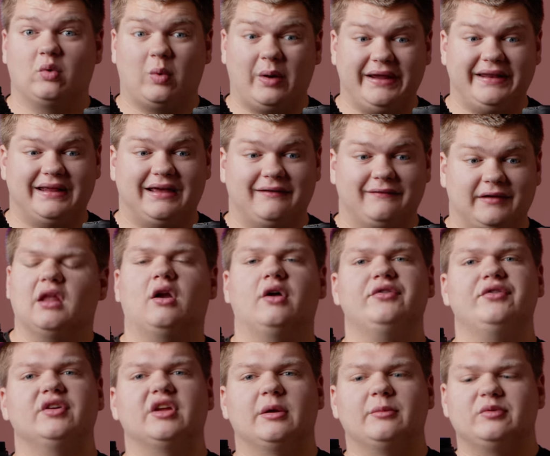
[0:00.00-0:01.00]
quite heavy. It
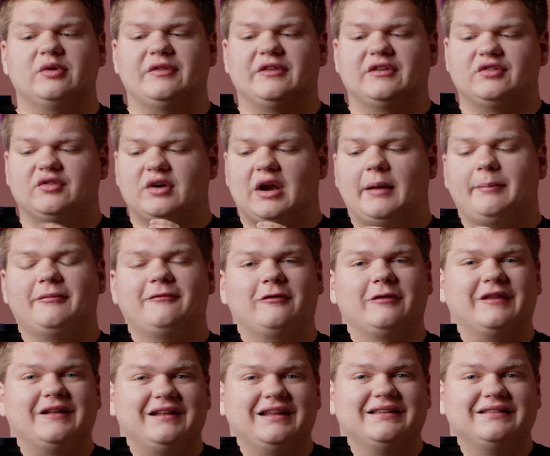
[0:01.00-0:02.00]
also comes with a strap
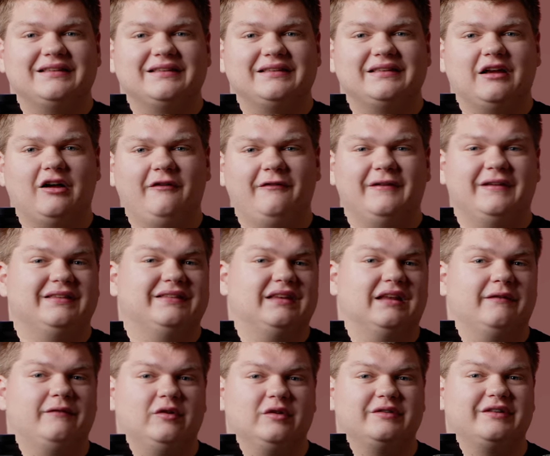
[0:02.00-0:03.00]
for the lens itself.
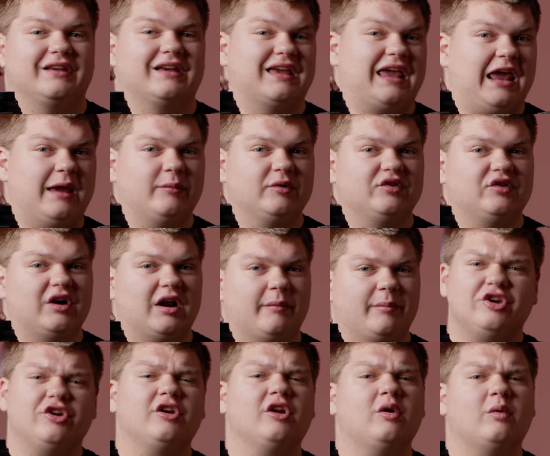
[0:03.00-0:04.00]
Instead of using a camera
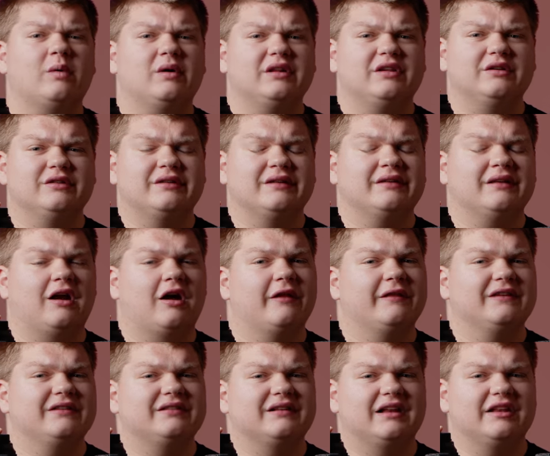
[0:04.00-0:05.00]
strap, you're gonna wanna use it
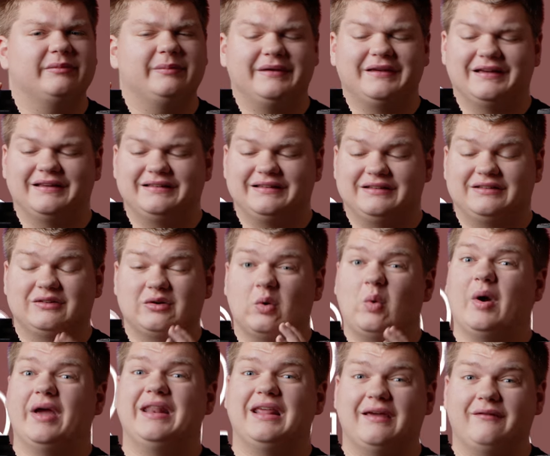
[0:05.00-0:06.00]
on this lens because it's
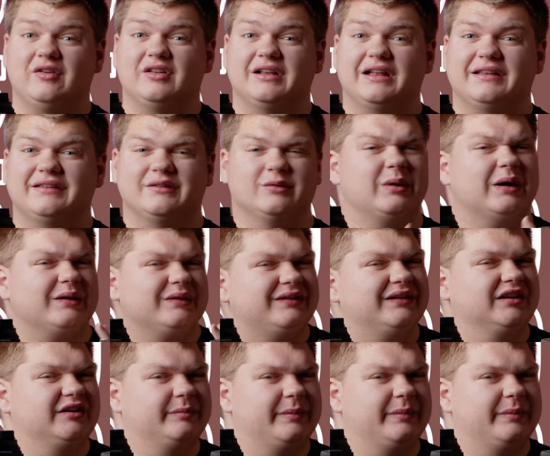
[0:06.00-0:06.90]
quite a heavy lens, around 6